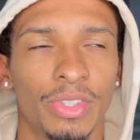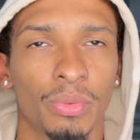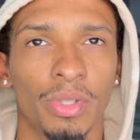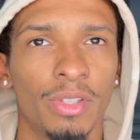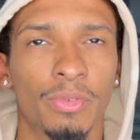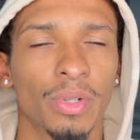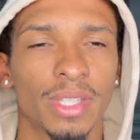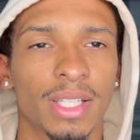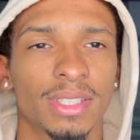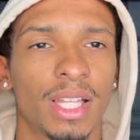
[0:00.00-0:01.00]

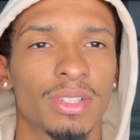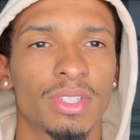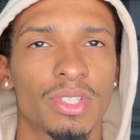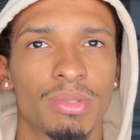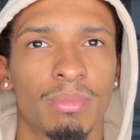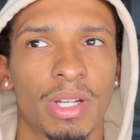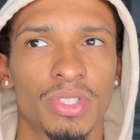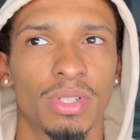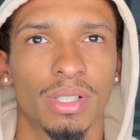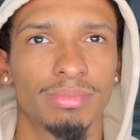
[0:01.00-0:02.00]
$4,000 on my
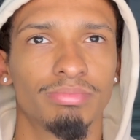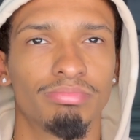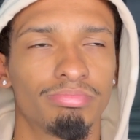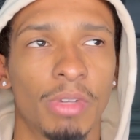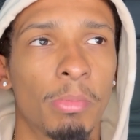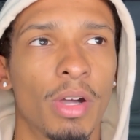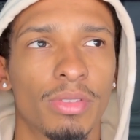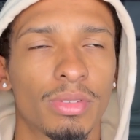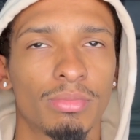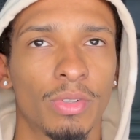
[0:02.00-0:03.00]
truck a
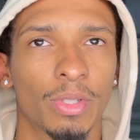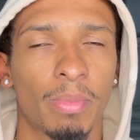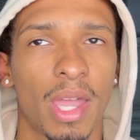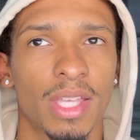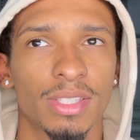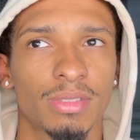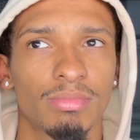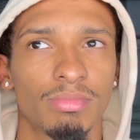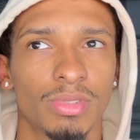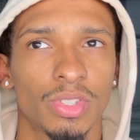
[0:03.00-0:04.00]
month over the past
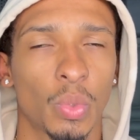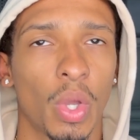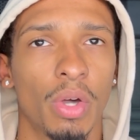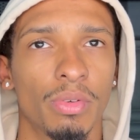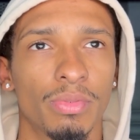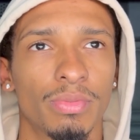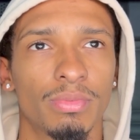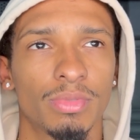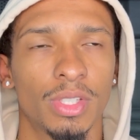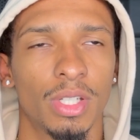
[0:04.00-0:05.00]
12
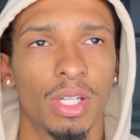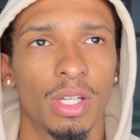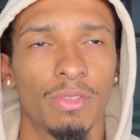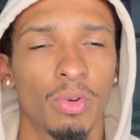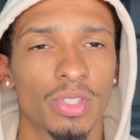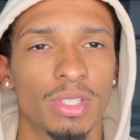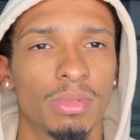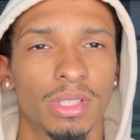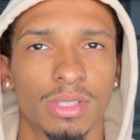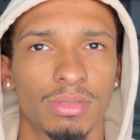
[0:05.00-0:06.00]
to 14
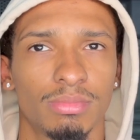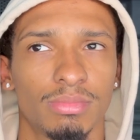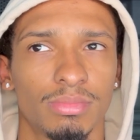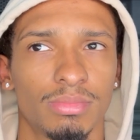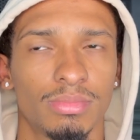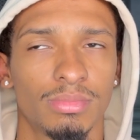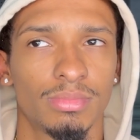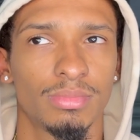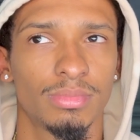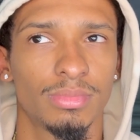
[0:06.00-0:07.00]
months,
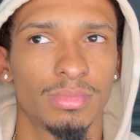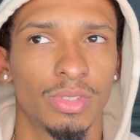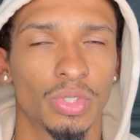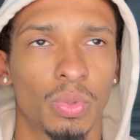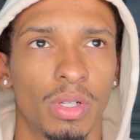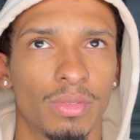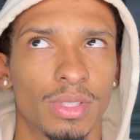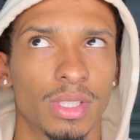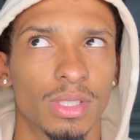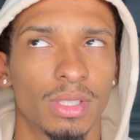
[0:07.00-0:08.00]
or 12 to
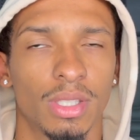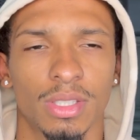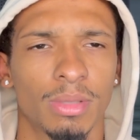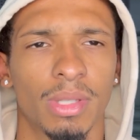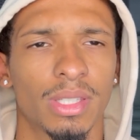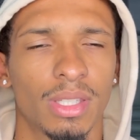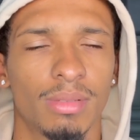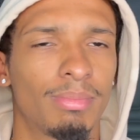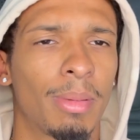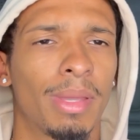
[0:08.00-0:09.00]
16. Yeah, something like that.
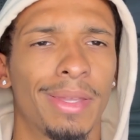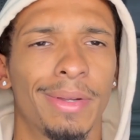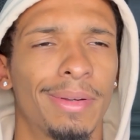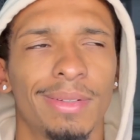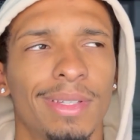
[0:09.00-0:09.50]
My bad, y'all.